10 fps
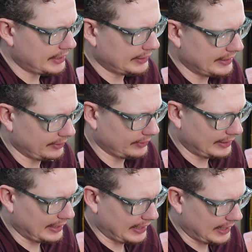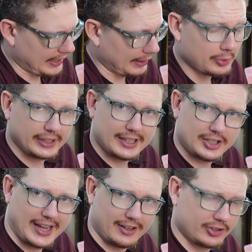Now, I'm really
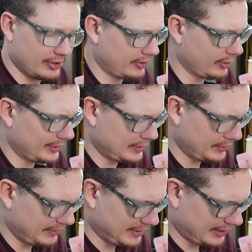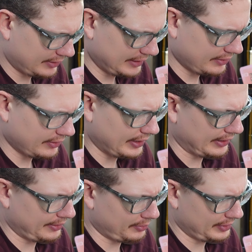attached to the 123 battery.
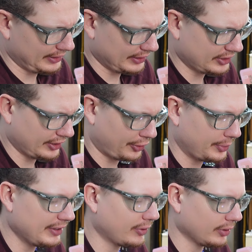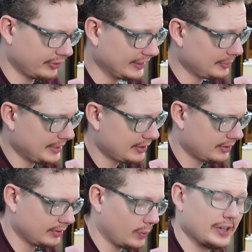This is a 3-volt filament.
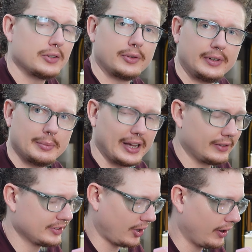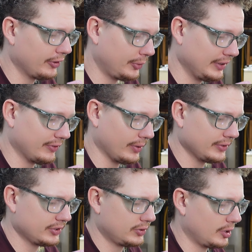123 batteries are 3
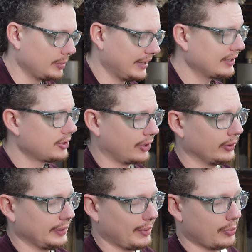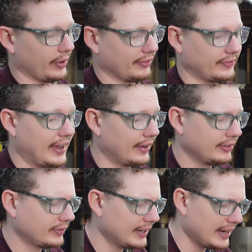volts. AAAs are only
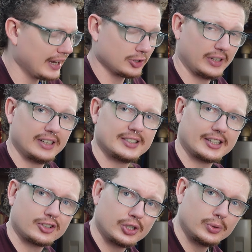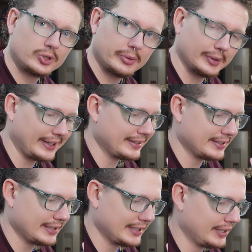1.5, so I need to stick 2 AAAs
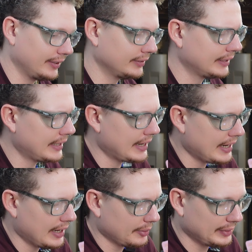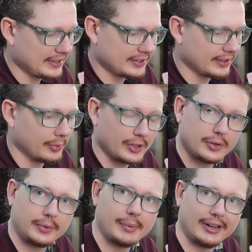into here. Plus, the
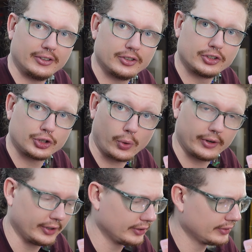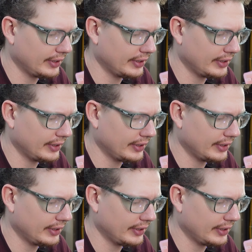123 battery is shorter.